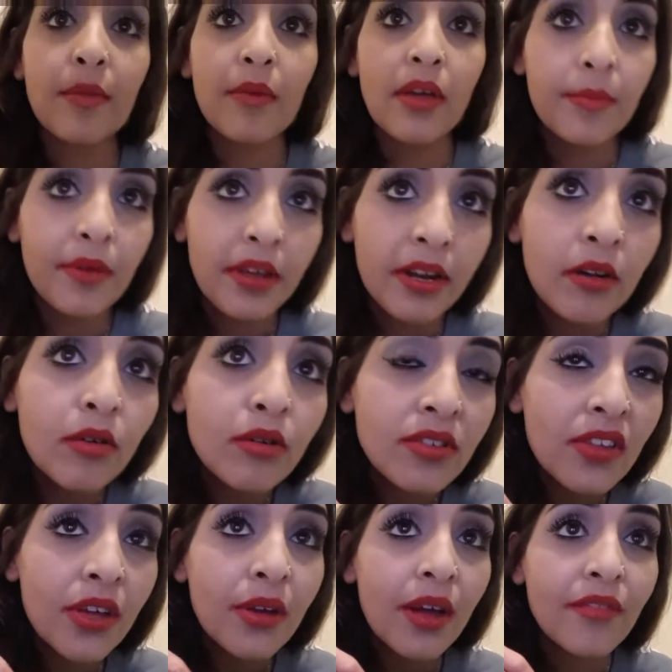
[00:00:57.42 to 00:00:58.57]
at the moment,
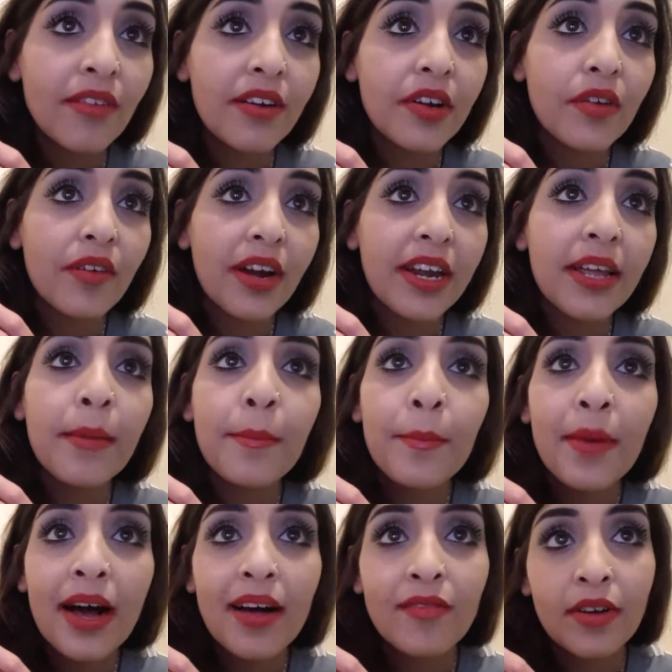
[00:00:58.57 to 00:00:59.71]
also a very great
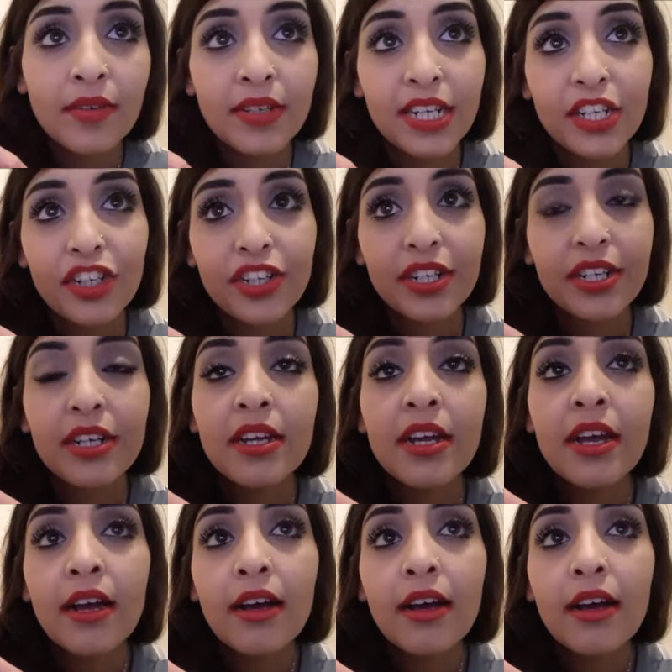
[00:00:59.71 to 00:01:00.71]
matte foundation.